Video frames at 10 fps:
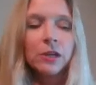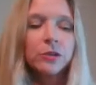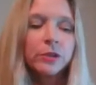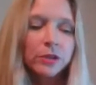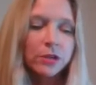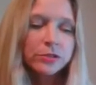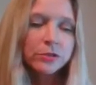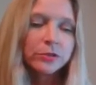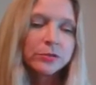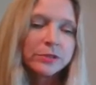You can also
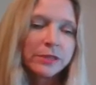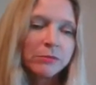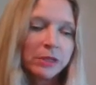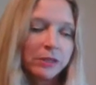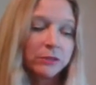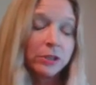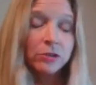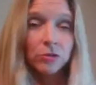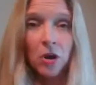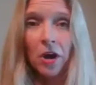use them in
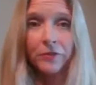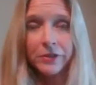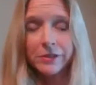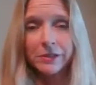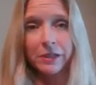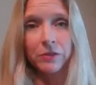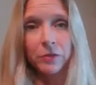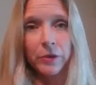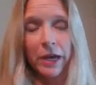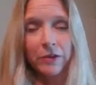your office if
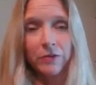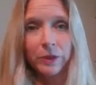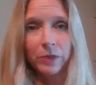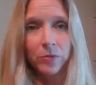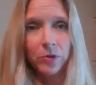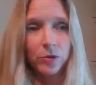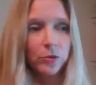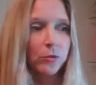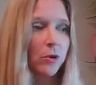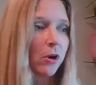you have people
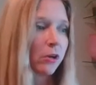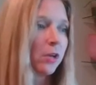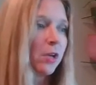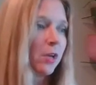who are